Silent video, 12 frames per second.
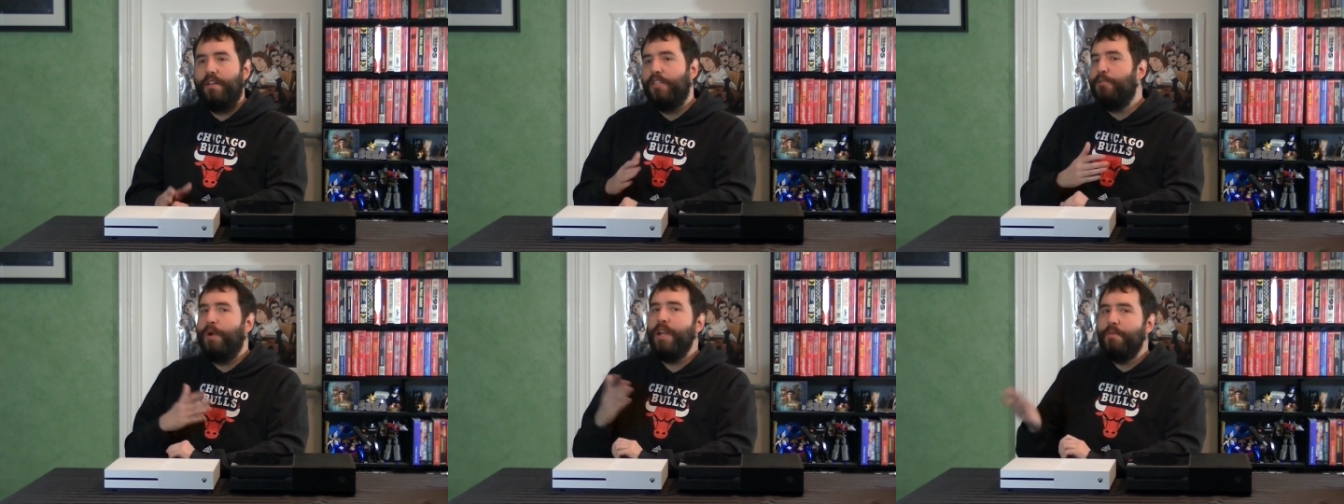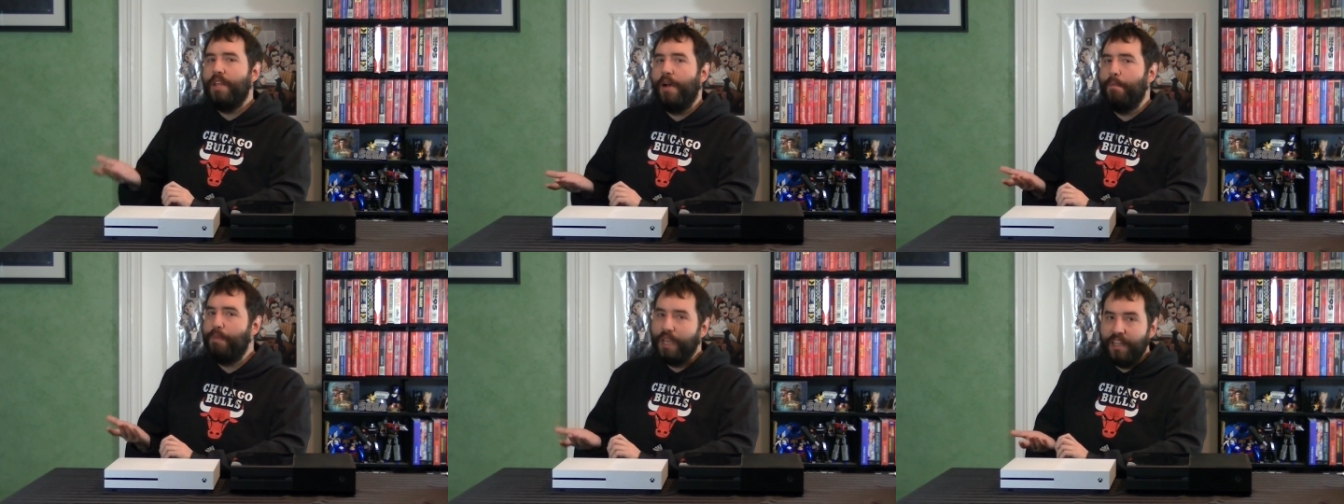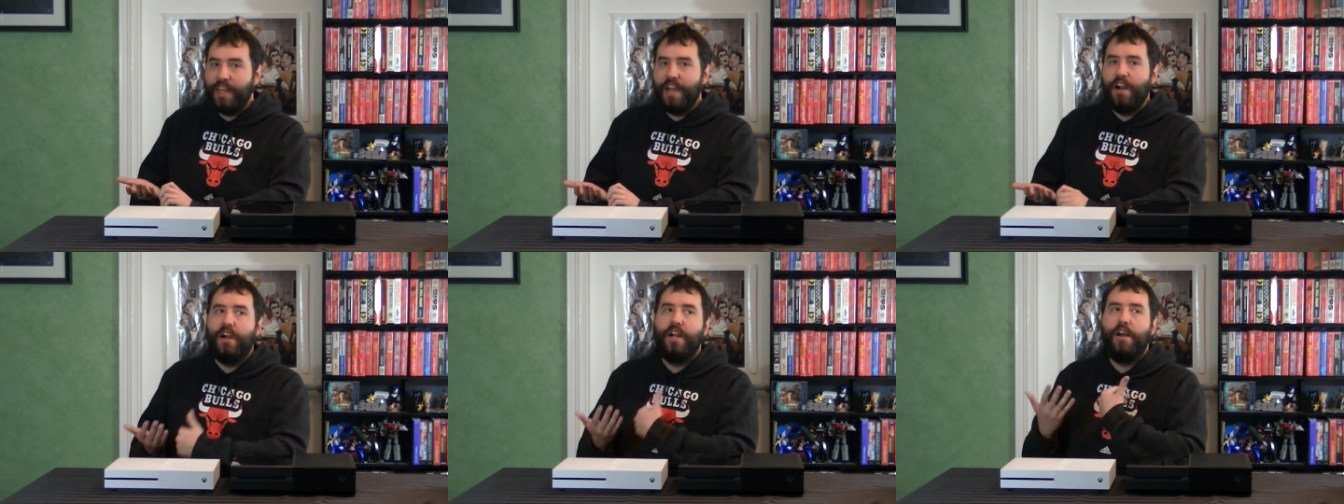despite how big they
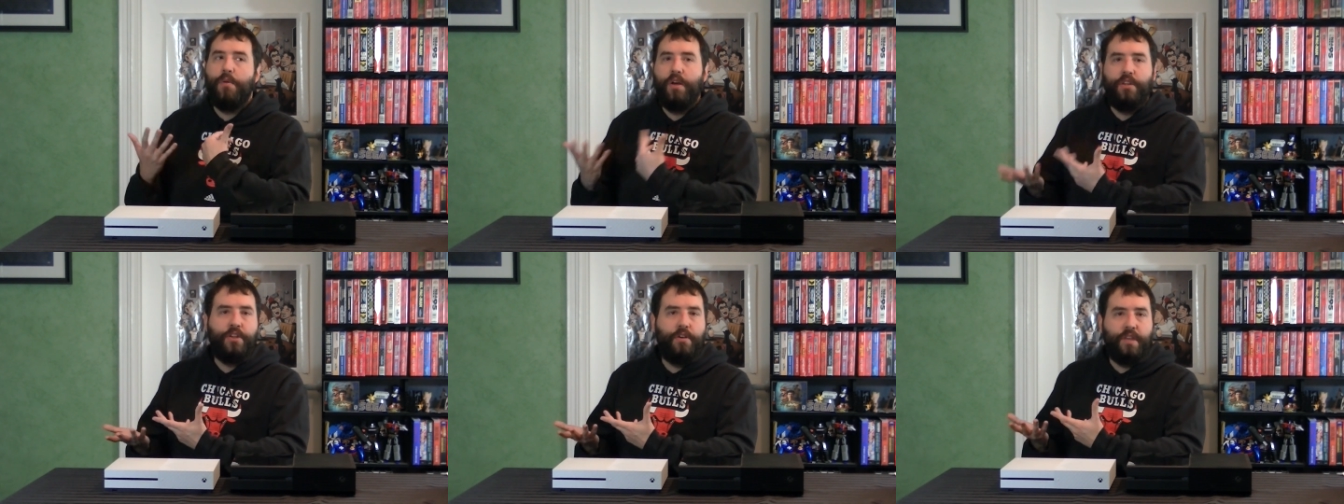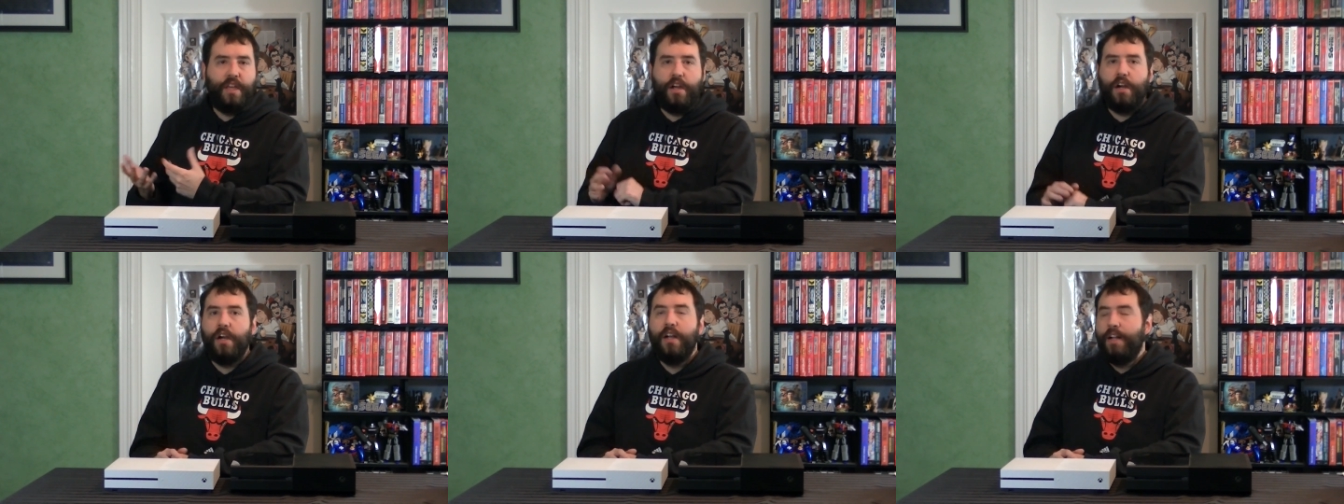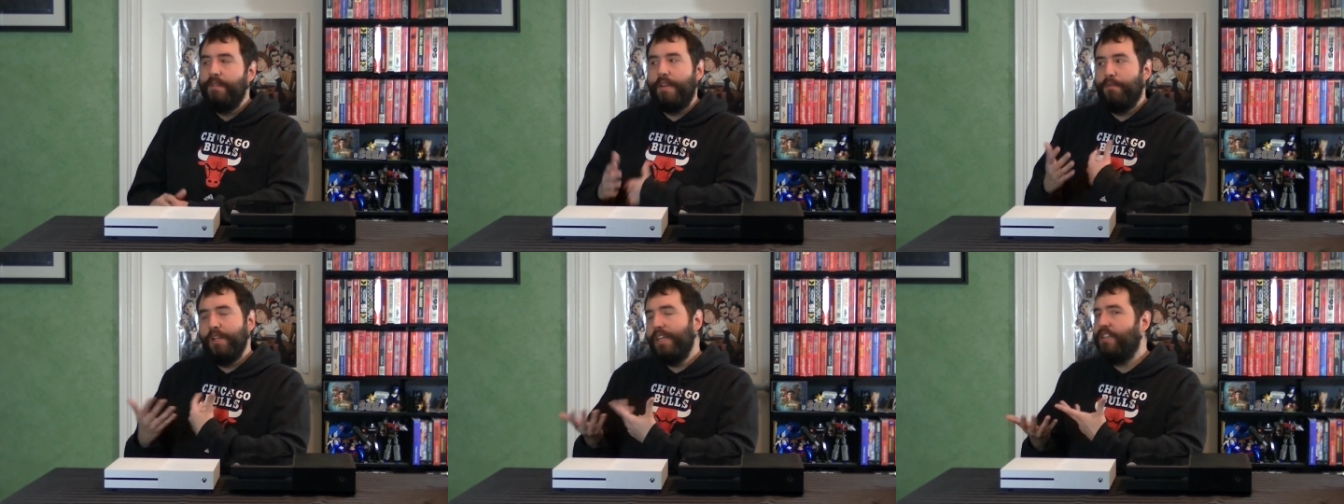are and how well known they are,
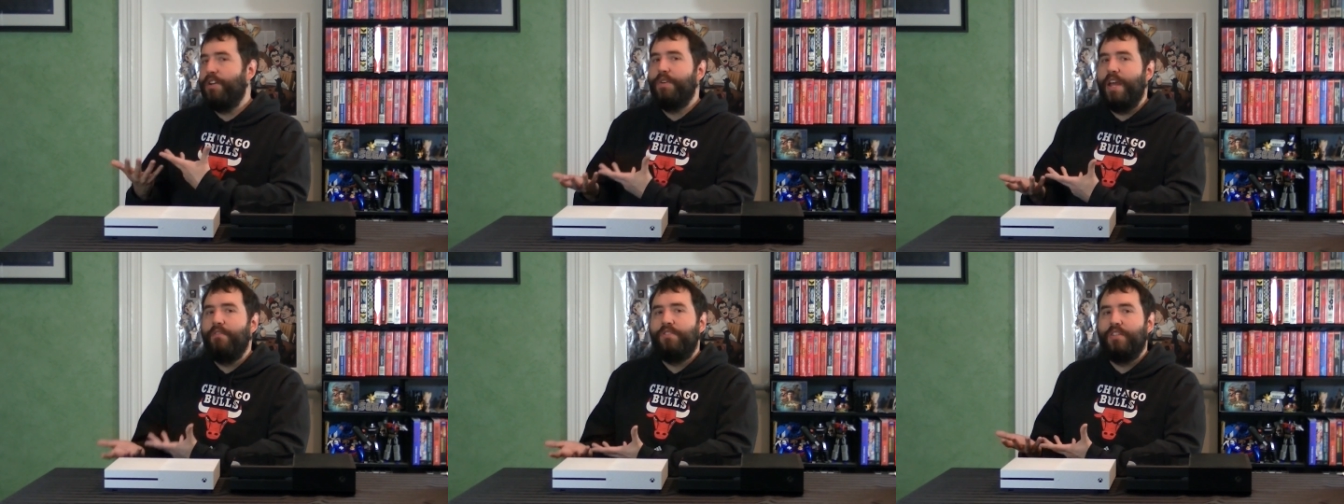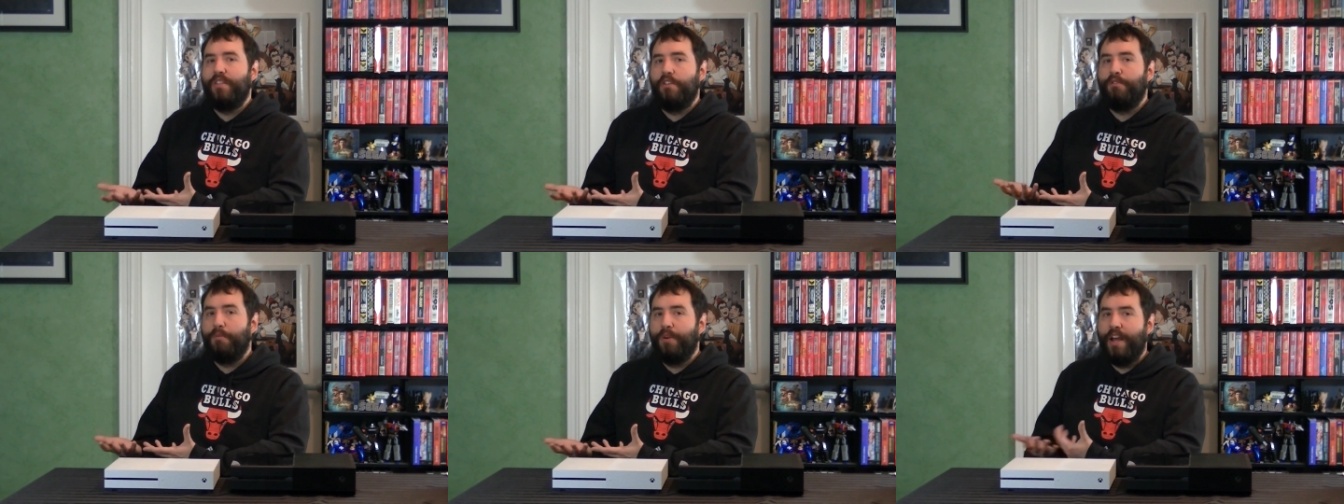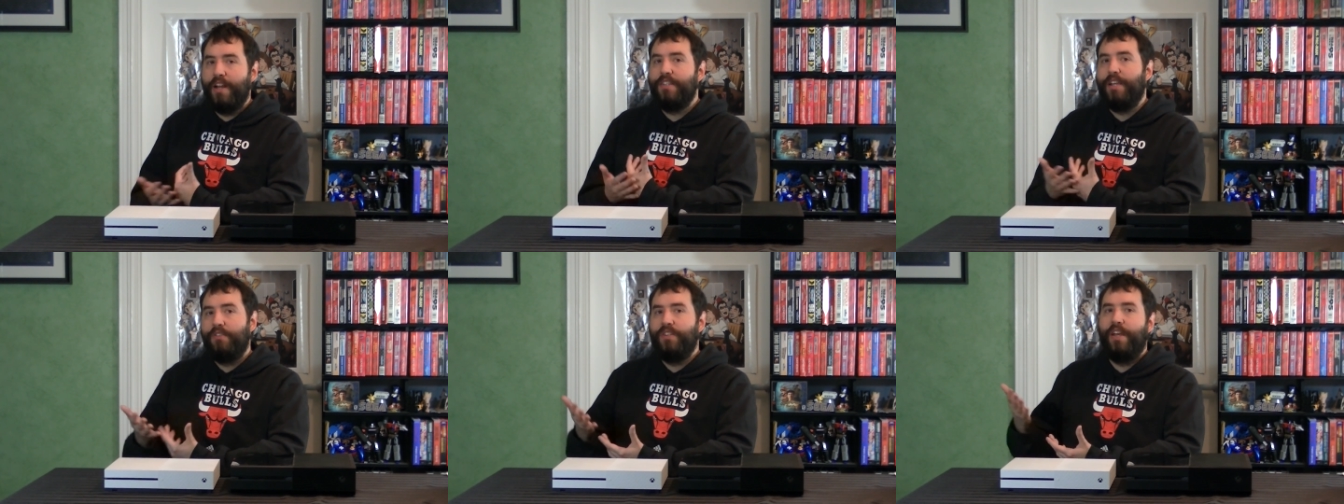they really don't have successful
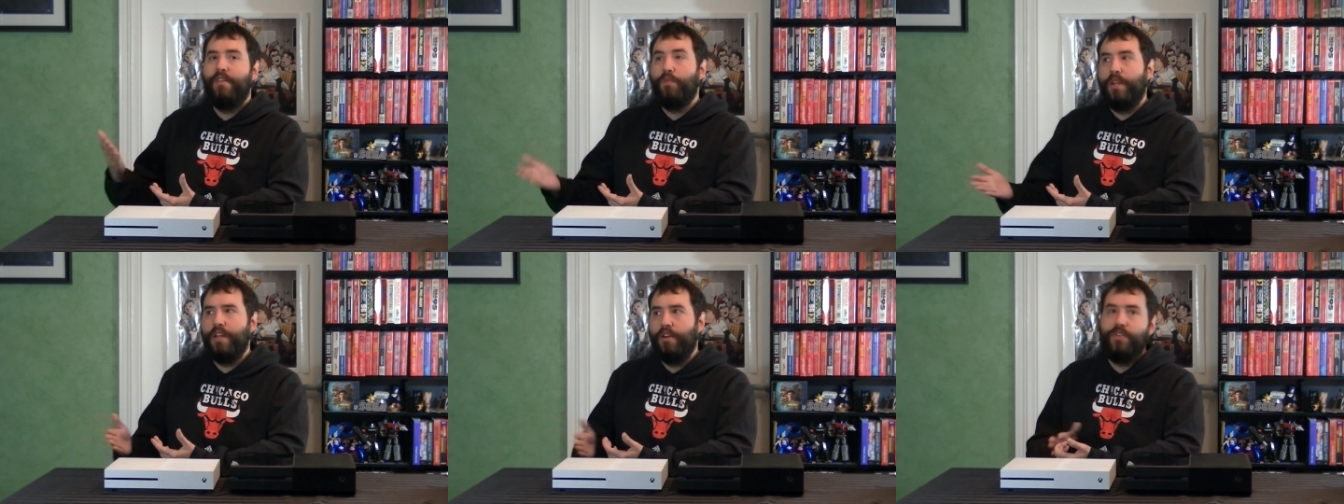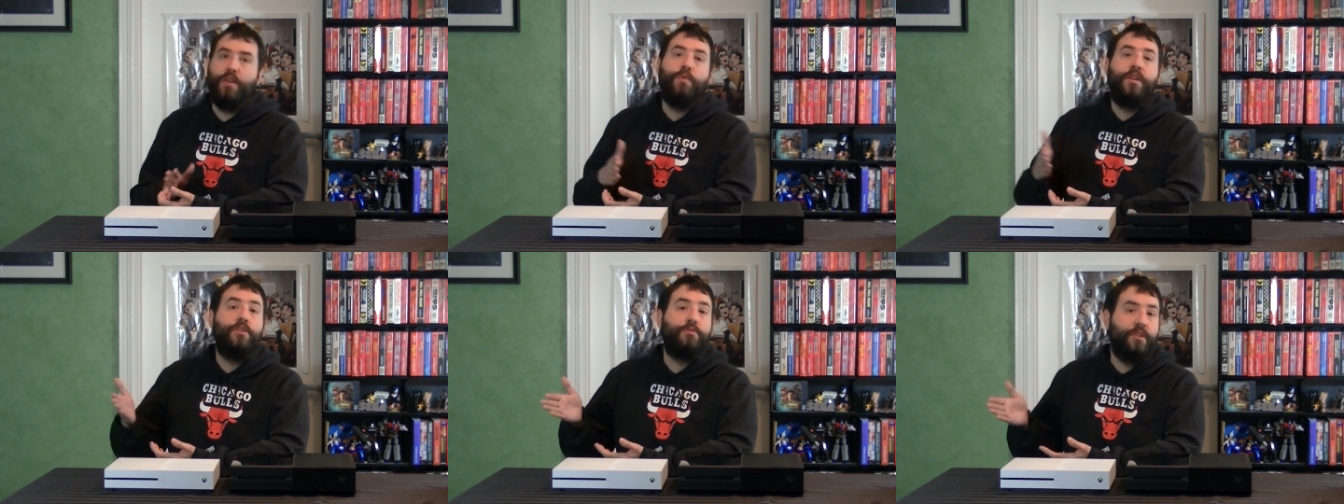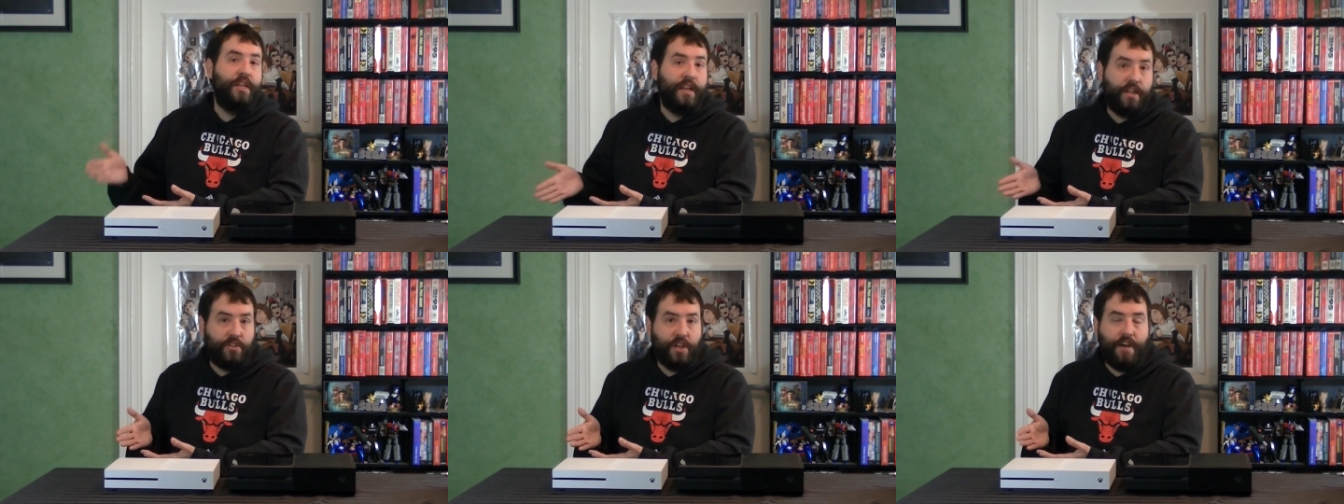products outside of Windows and
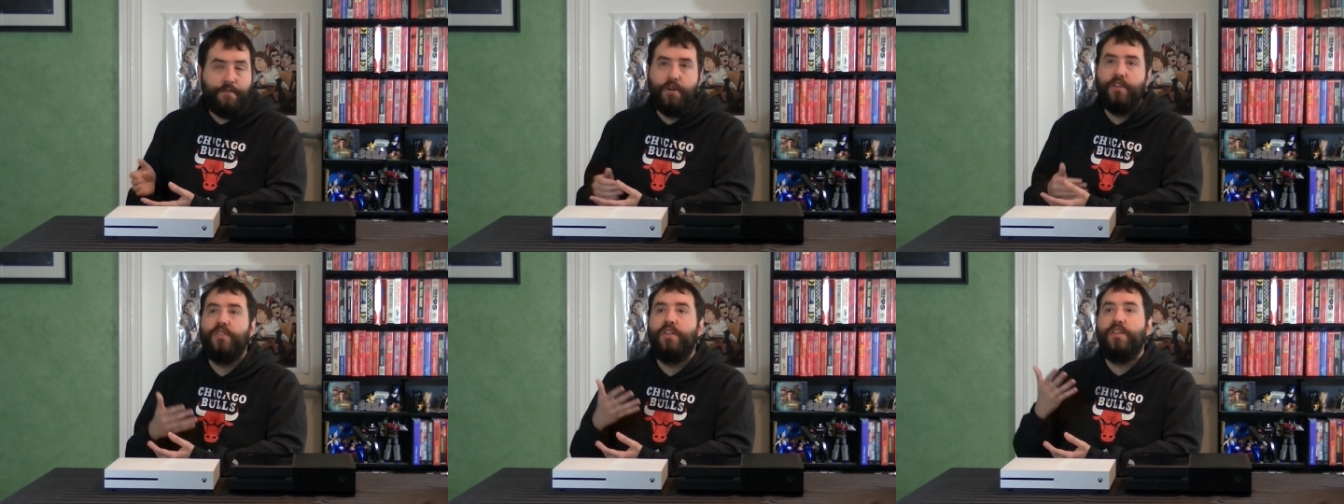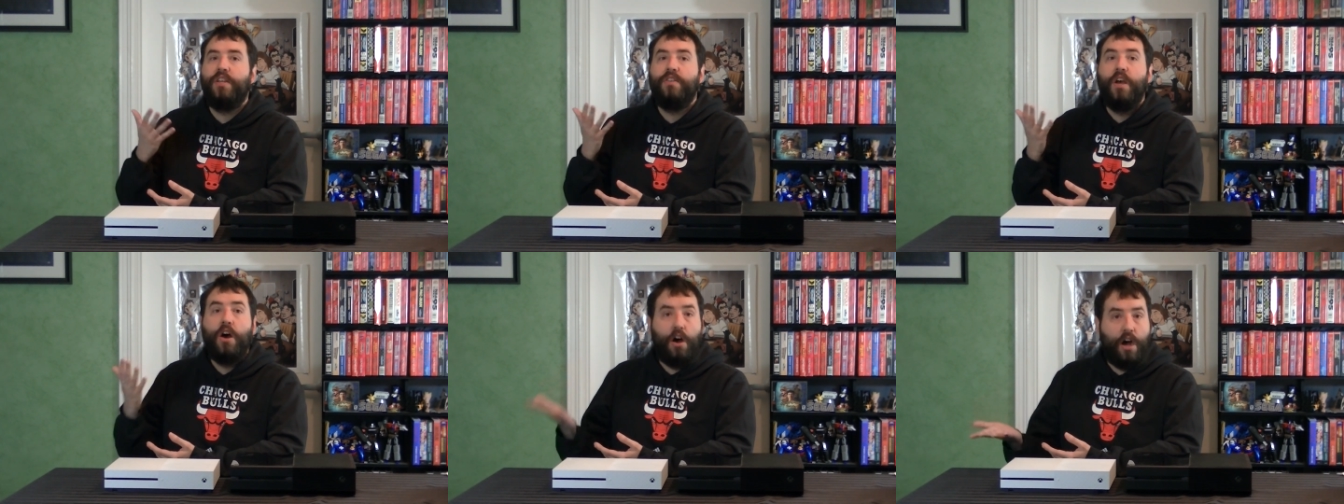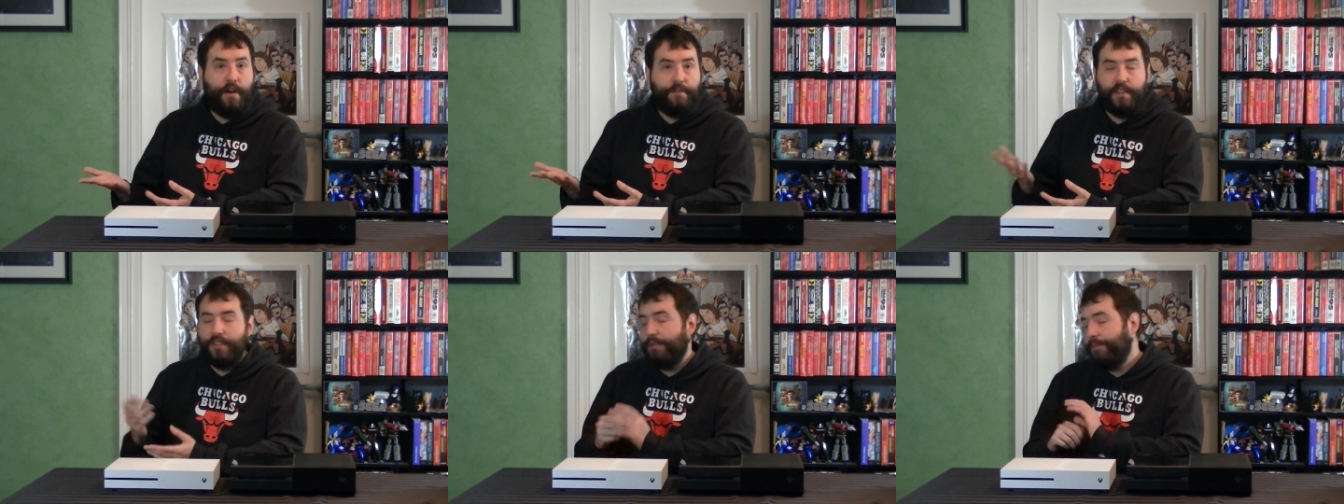Windows-related software such as
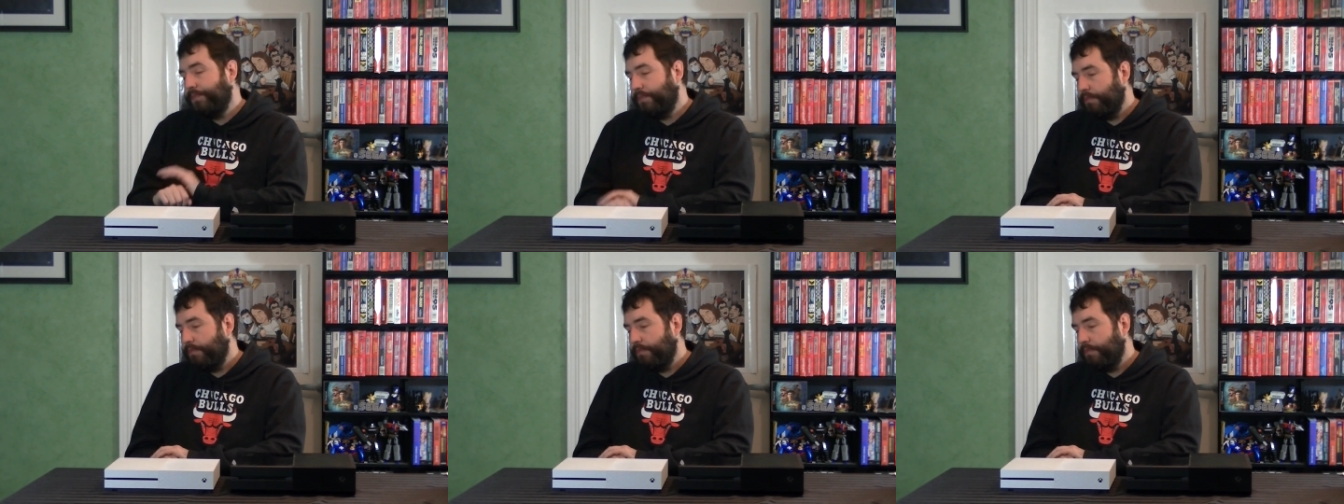Office.